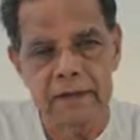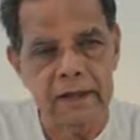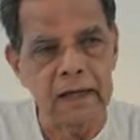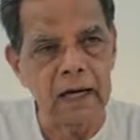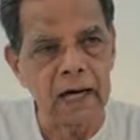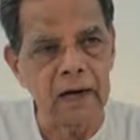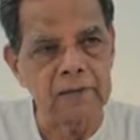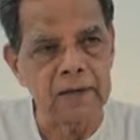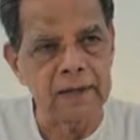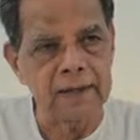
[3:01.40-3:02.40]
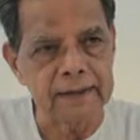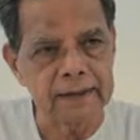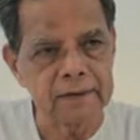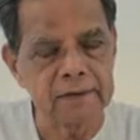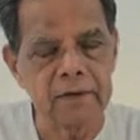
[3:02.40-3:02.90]
then after
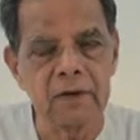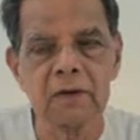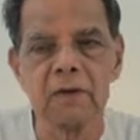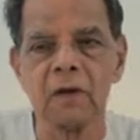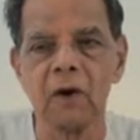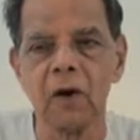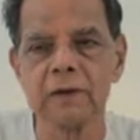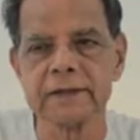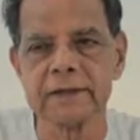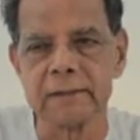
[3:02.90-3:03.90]
death, all these